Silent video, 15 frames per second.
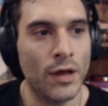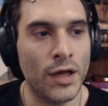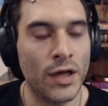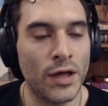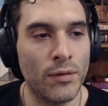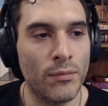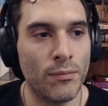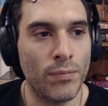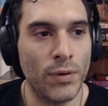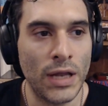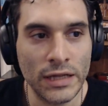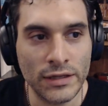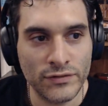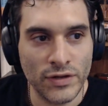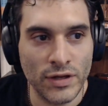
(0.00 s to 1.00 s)
um, but
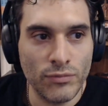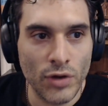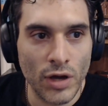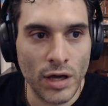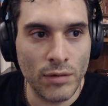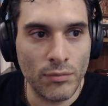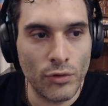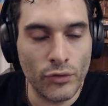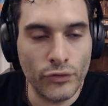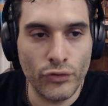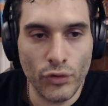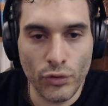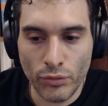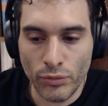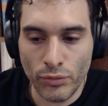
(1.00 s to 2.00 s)
at the same time,
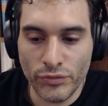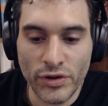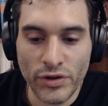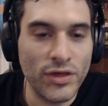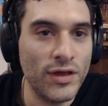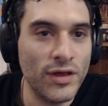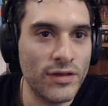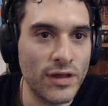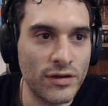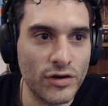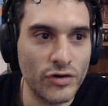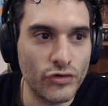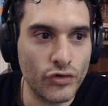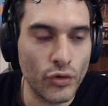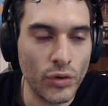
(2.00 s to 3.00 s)
also the thing that they're
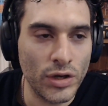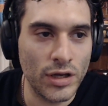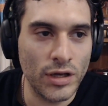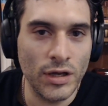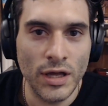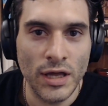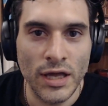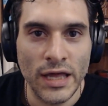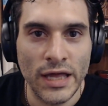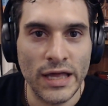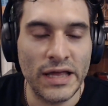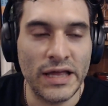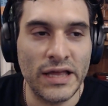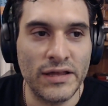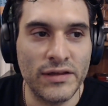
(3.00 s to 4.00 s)
enjoying
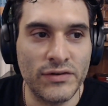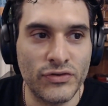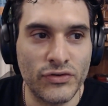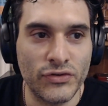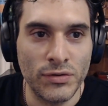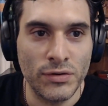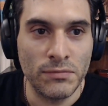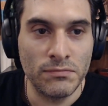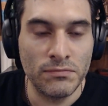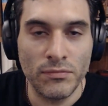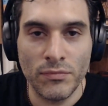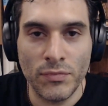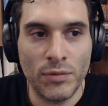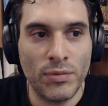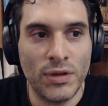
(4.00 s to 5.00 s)
is
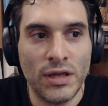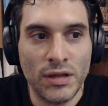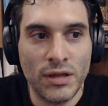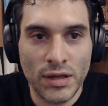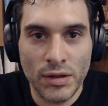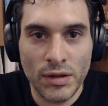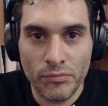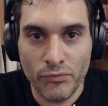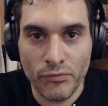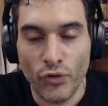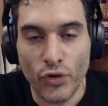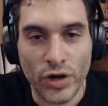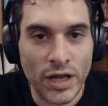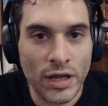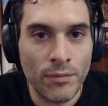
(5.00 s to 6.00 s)
maybe
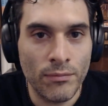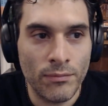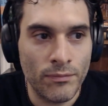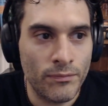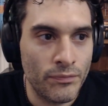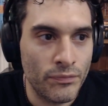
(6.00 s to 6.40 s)
for them,